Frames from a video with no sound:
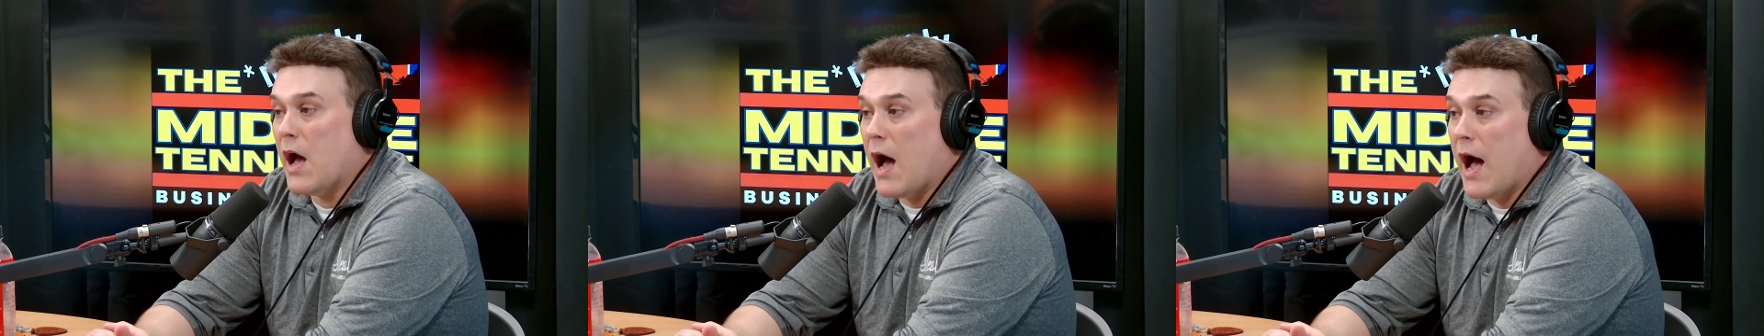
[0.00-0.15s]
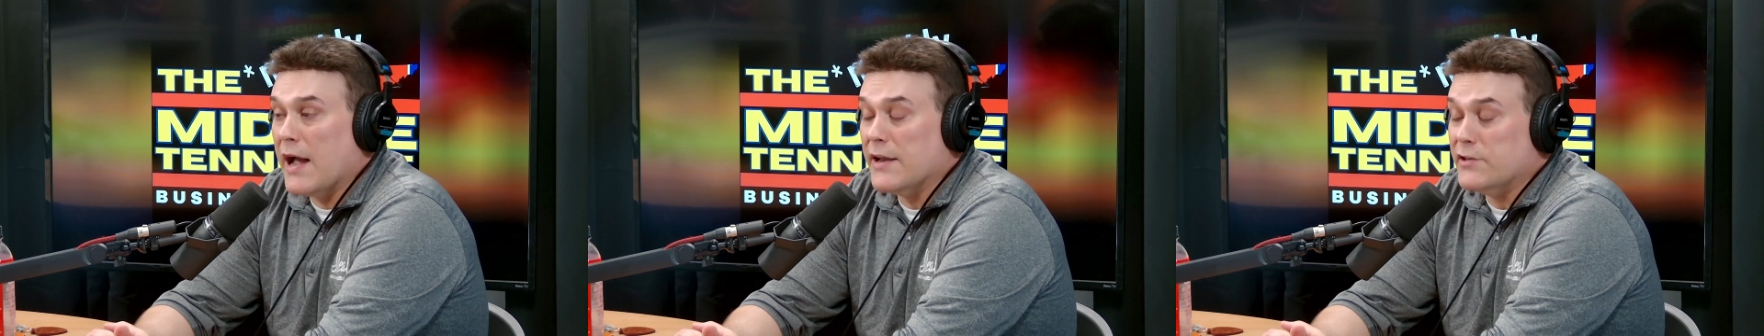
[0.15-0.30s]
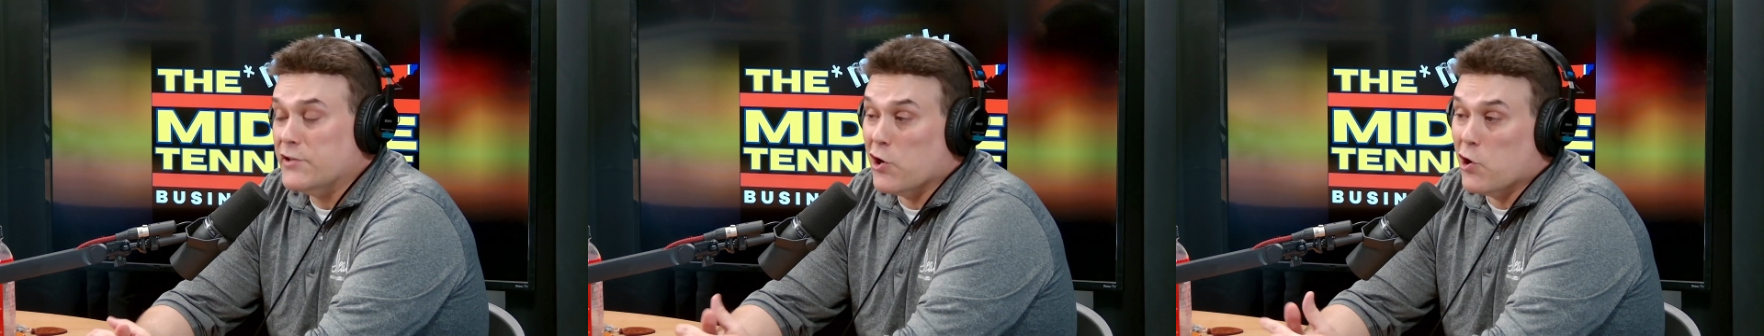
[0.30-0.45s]

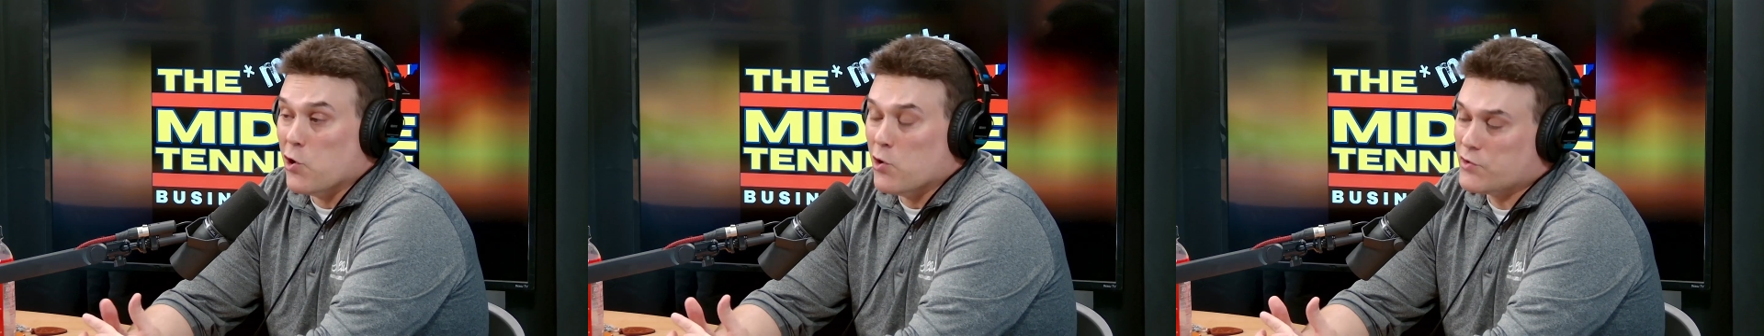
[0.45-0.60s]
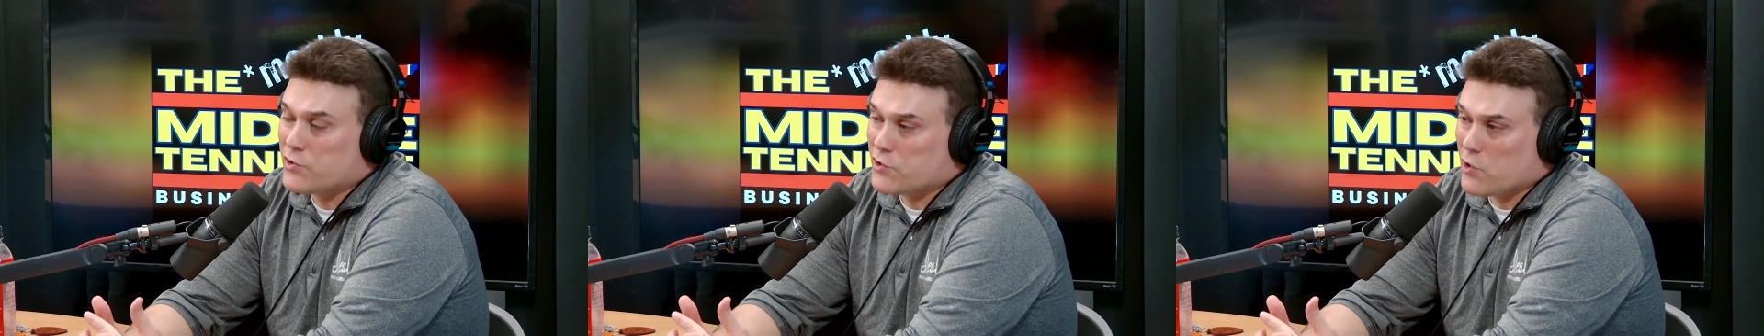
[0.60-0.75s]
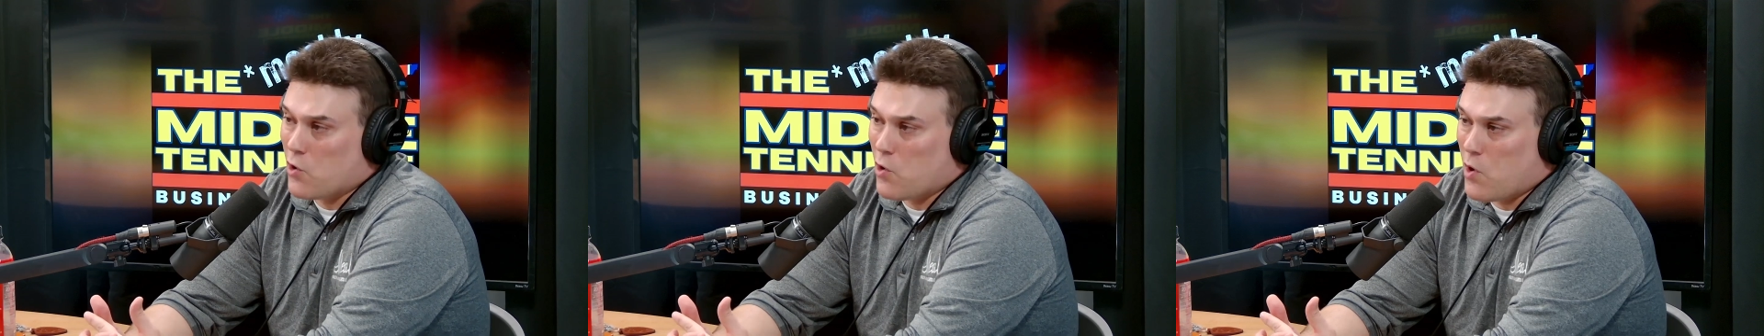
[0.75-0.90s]
I do.
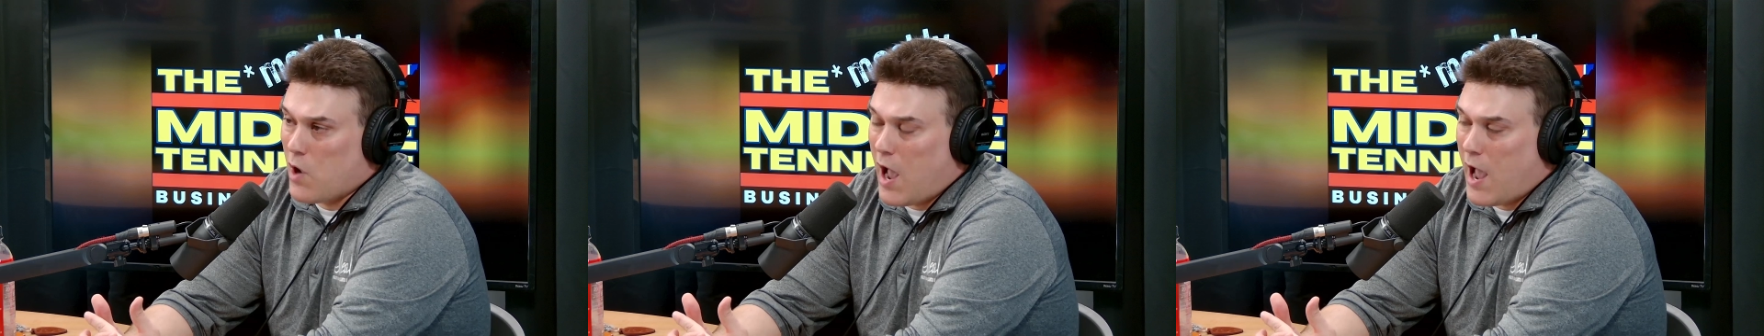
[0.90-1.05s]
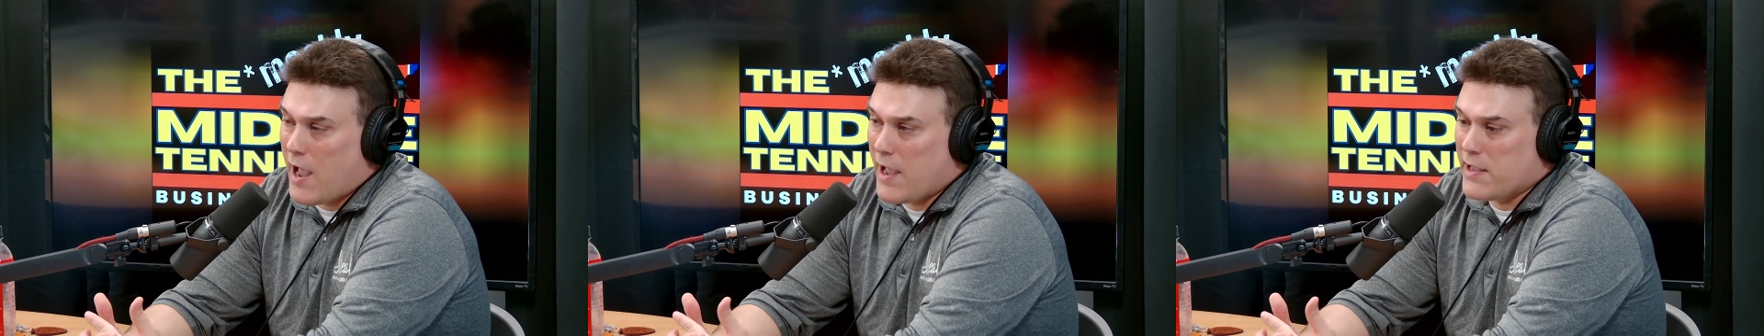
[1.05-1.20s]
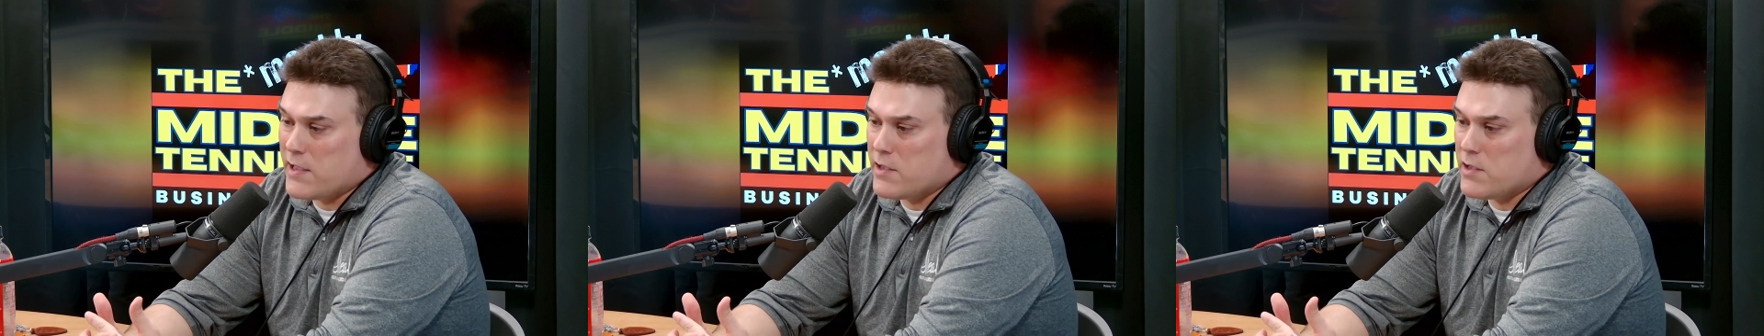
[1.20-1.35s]
So
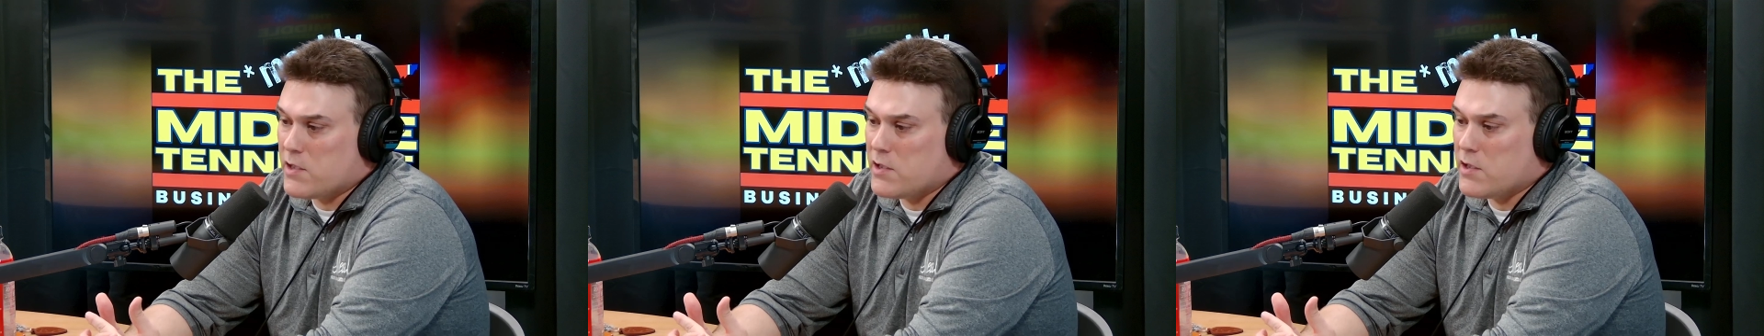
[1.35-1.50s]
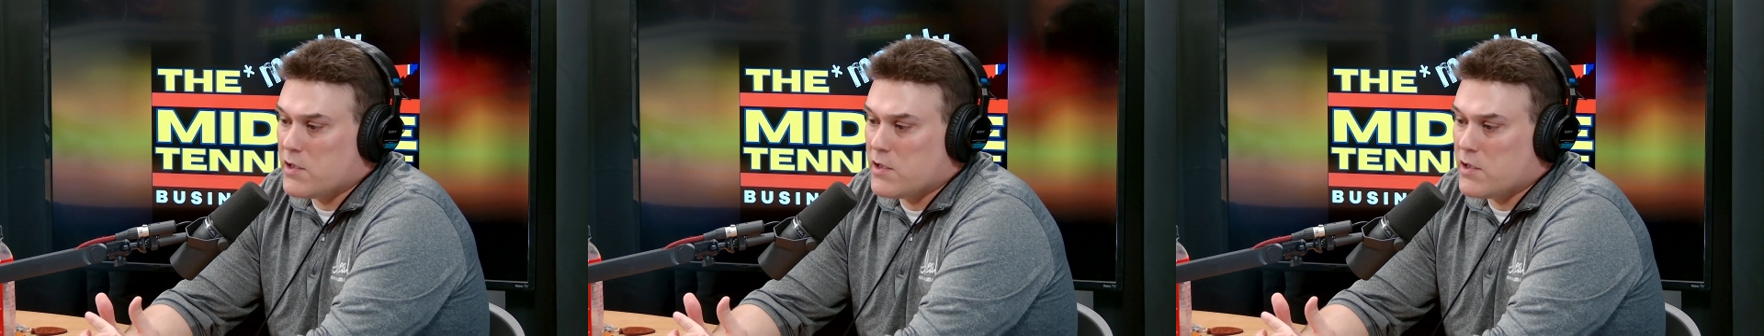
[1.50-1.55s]
I